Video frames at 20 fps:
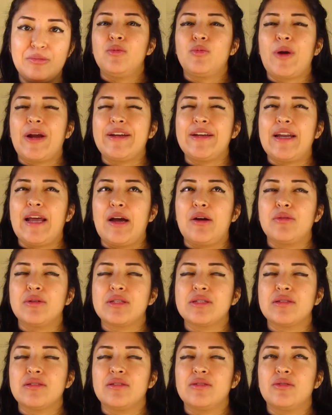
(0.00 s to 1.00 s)
right now
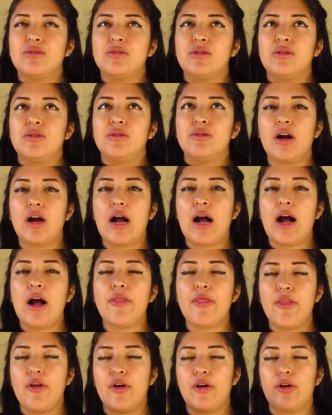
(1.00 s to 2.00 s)
it's a little
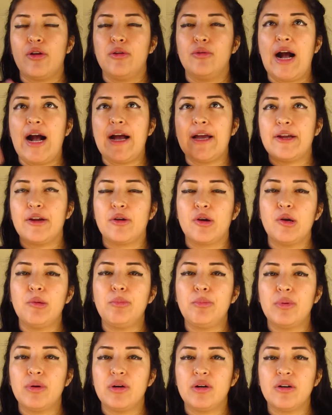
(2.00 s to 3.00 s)
on the higher
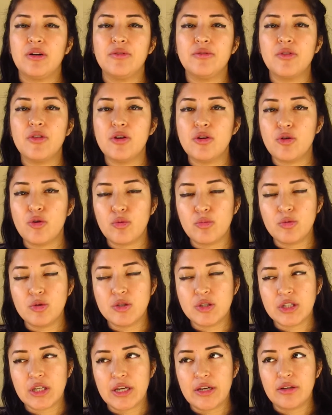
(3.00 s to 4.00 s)
up of the normal
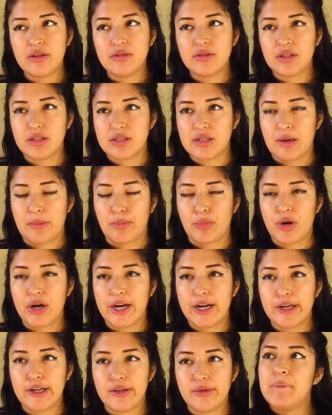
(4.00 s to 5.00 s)
scale because I'm
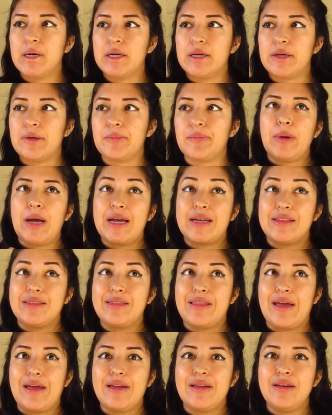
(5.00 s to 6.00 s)
pregnant, but back
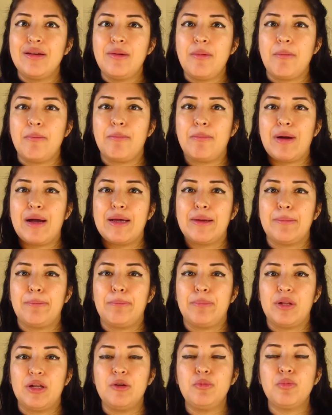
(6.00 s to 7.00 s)
then my
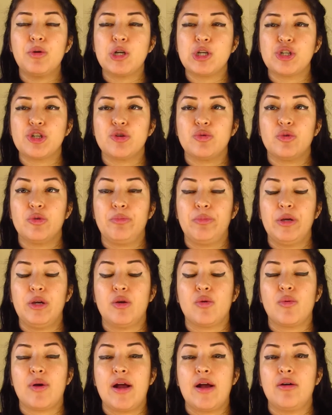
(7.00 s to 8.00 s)
blood pressure would be
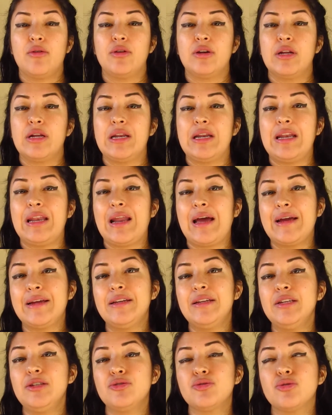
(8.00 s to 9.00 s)
around
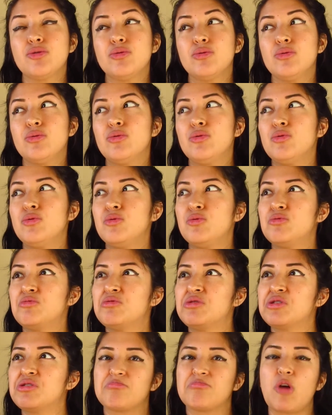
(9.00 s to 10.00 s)
90 to
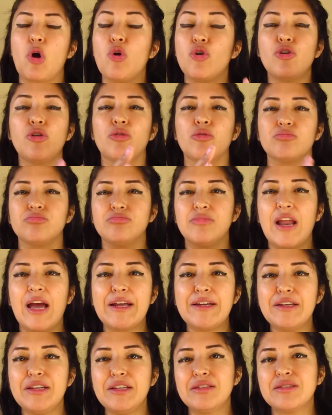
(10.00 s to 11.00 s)

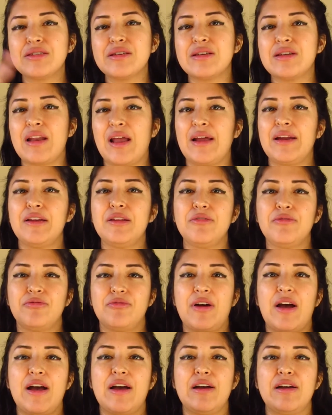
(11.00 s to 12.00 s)

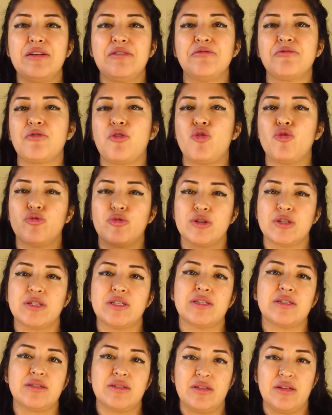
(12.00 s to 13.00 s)

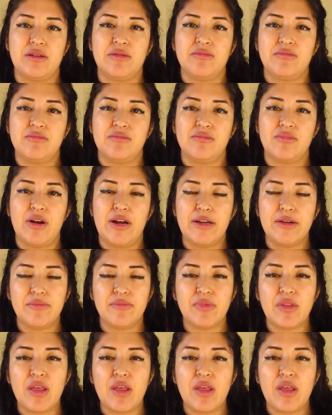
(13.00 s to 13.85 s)
95/60, right?